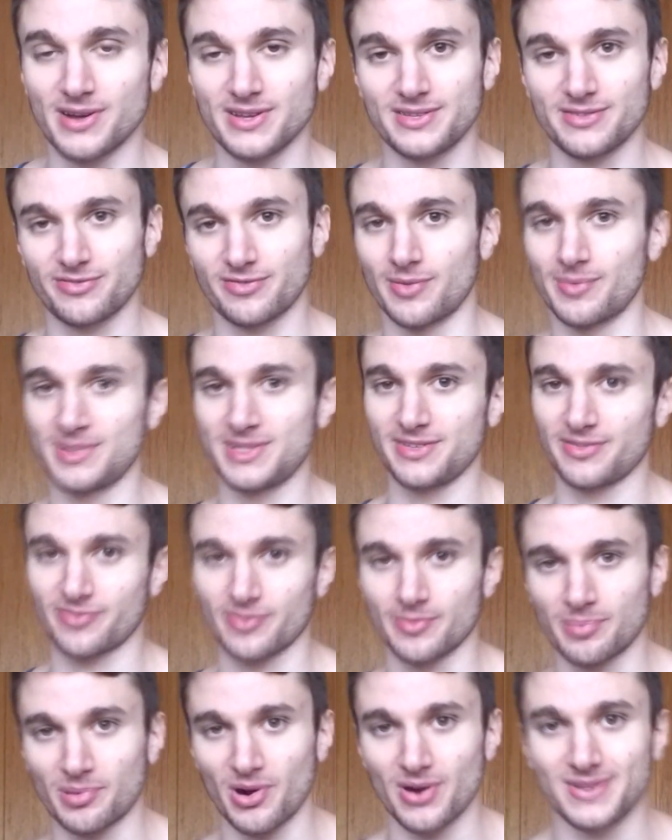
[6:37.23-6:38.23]
from a
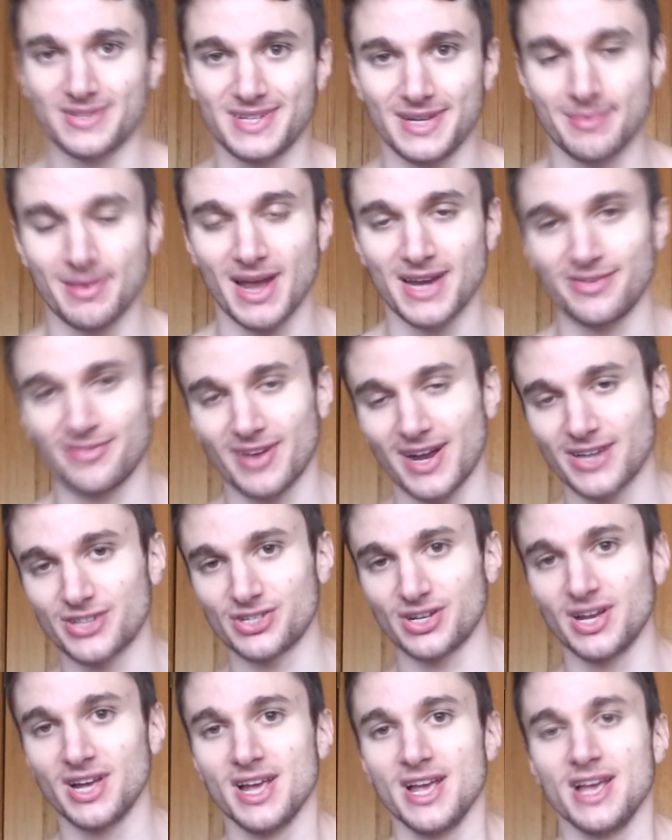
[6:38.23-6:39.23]
different protein
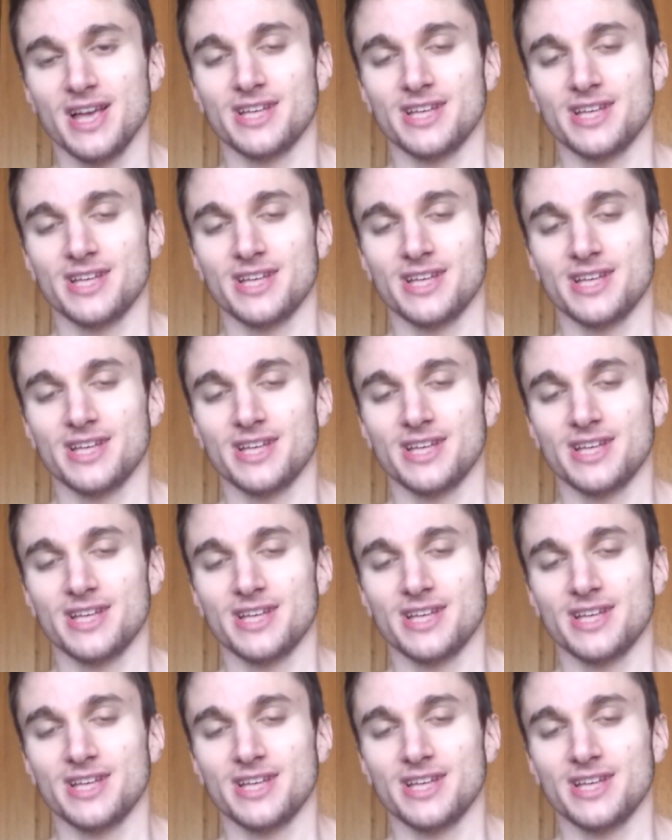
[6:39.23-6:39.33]
manufacturer.